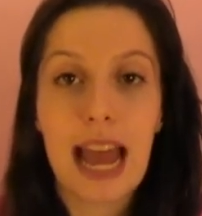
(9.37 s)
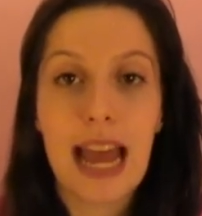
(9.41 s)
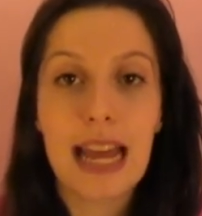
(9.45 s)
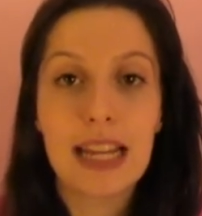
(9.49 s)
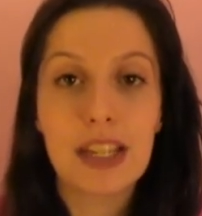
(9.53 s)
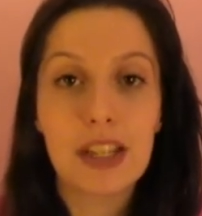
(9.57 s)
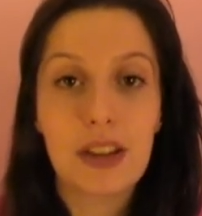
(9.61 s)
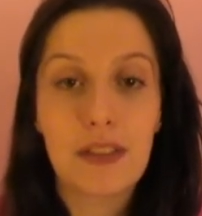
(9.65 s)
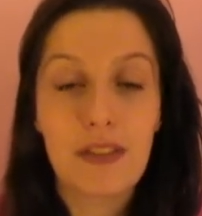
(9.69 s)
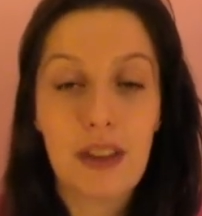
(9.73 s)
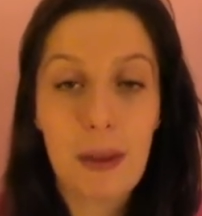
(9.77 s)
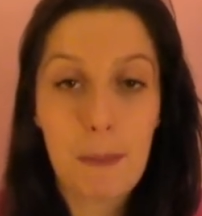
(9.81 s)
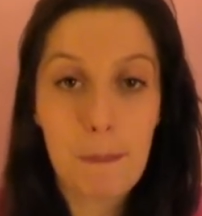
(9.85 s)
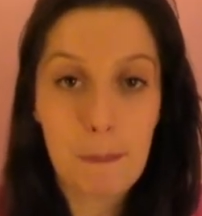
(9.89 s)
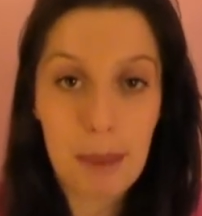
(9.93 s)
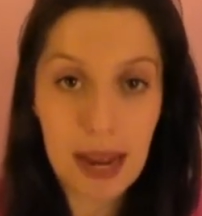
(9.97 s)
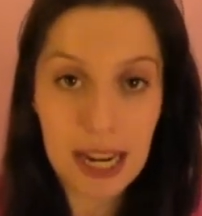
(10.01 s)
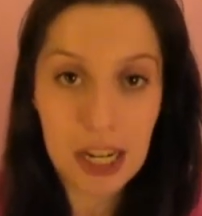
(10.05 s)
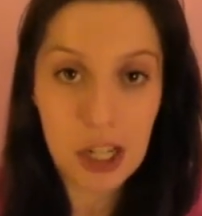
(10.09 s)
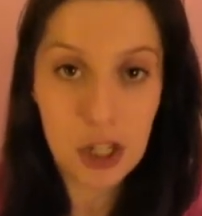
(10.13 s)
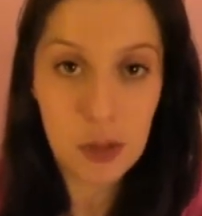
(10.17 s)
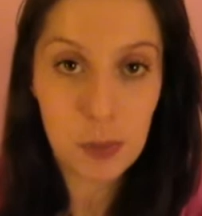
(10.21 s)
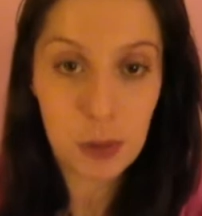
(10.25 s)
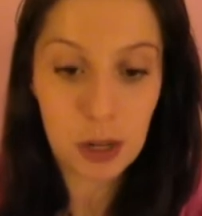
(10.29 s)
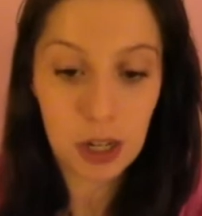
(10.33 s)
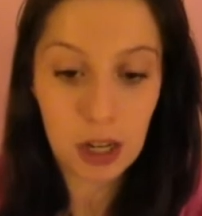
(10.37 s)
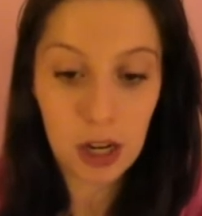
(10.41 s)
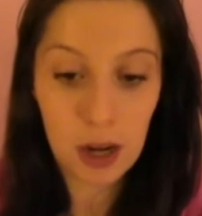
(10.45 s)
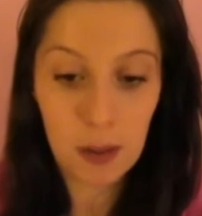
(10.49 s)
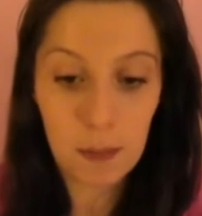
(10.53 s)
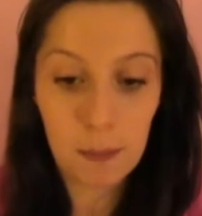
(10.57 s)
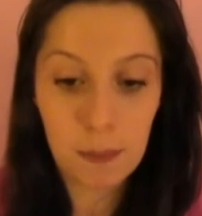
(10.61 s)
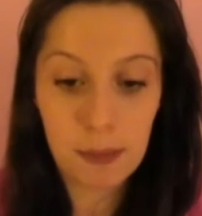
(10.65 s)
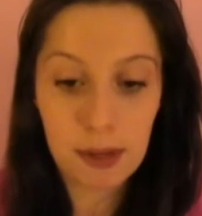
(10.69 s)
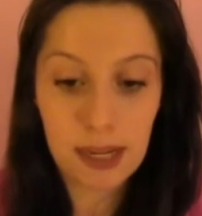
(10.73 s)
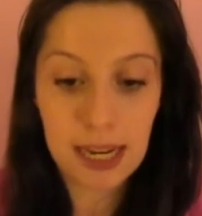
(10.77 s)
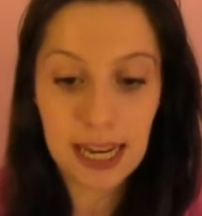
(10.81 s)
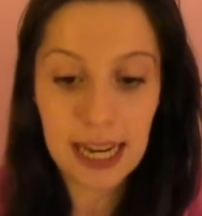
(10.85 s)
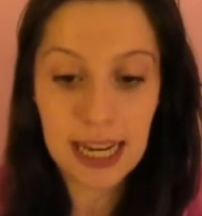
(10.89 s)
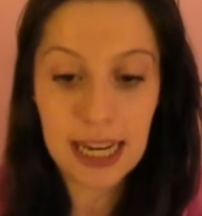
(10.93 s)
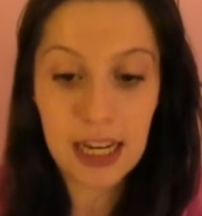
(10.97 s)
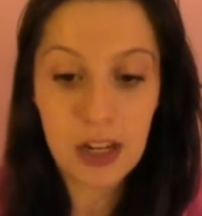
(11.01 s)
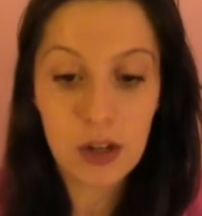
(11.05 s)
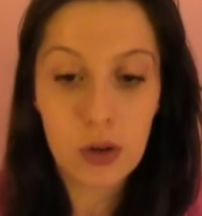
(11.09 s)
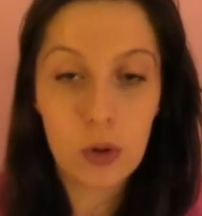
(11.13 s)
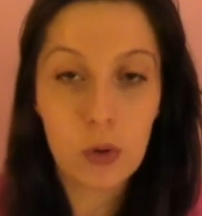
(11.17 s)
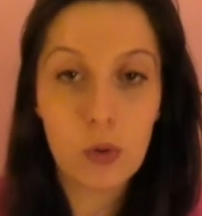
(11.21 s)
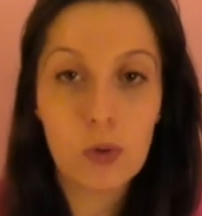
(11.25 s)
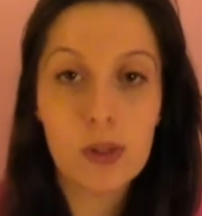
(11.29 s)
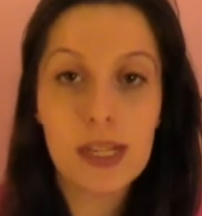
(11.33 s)
and event management
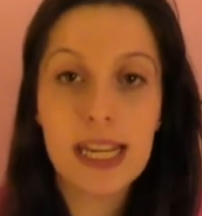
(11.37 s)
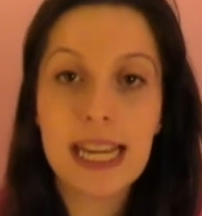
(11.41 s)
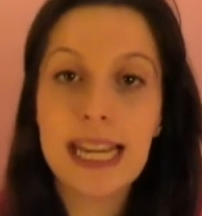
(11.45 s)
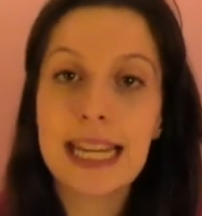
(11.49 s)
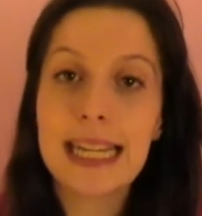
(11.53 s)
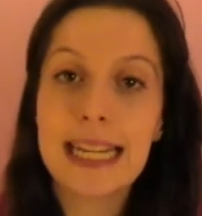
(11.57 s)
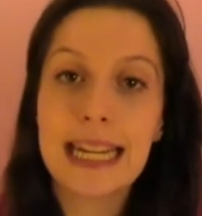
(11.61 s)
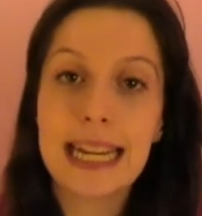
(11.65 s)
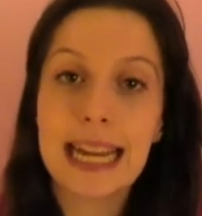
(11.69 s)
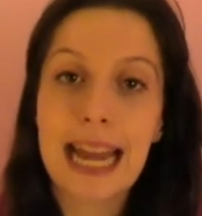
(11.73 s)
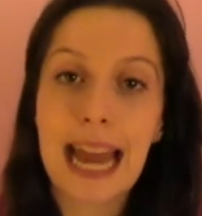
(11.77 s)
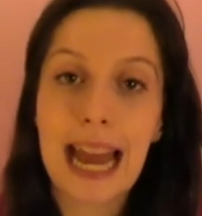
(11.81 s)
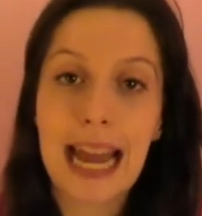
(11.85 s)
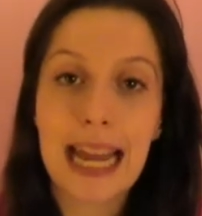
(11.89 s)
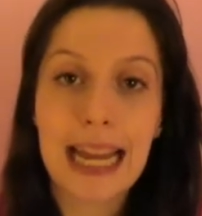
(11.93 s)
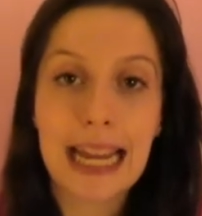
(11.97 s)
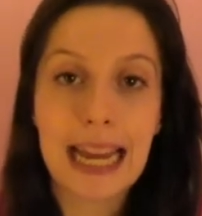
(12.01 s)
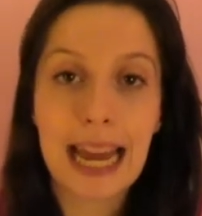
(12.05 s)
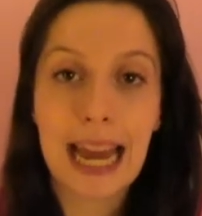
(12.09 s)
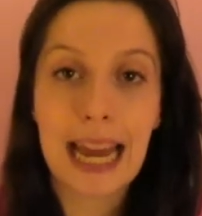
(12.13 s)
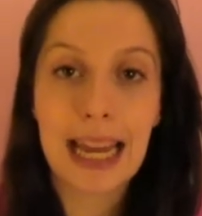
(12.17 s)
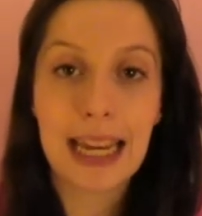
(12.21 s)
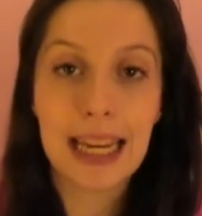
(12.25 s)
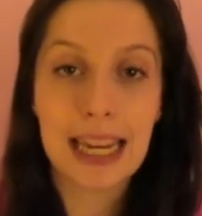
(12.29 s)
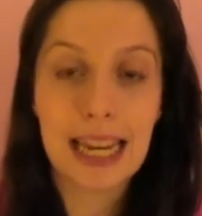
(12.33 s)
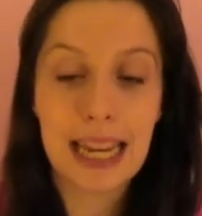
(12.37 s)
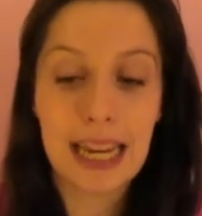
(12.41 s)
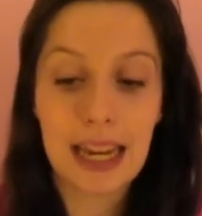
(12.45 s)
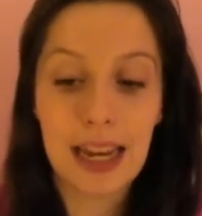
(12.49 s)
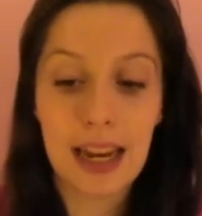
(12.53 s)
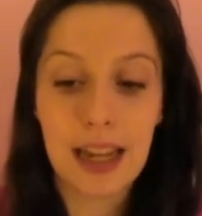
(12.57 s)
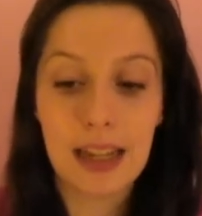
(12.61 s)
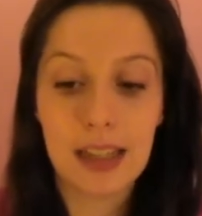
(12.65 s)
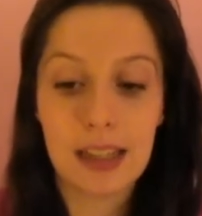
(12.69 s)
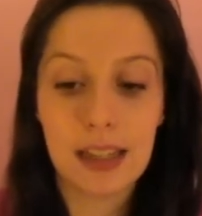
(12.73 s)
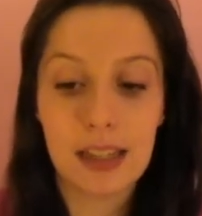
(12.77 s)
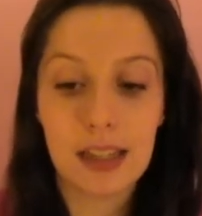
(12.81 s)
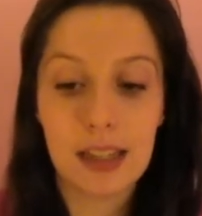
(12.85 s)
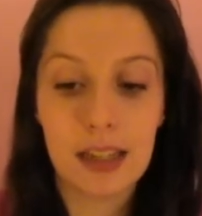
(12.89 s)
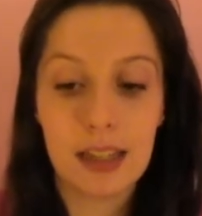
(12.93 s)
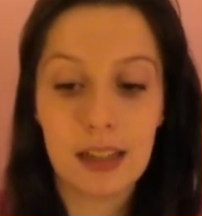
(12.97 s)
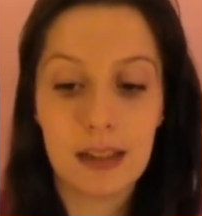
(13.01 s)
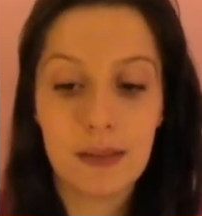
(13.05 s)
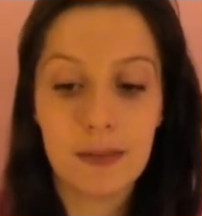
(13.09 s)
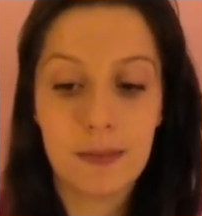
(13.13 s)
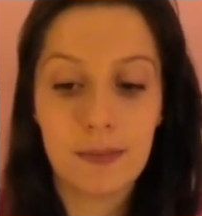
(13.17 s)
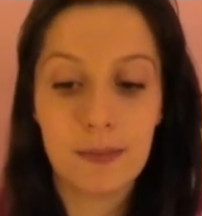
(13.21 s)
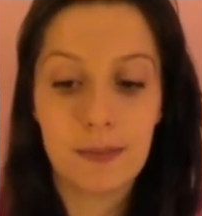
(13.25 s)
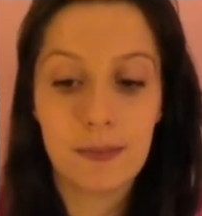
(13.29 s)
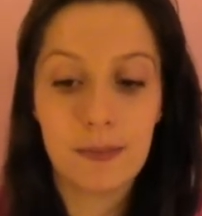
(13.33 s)
company called Eden Can in London.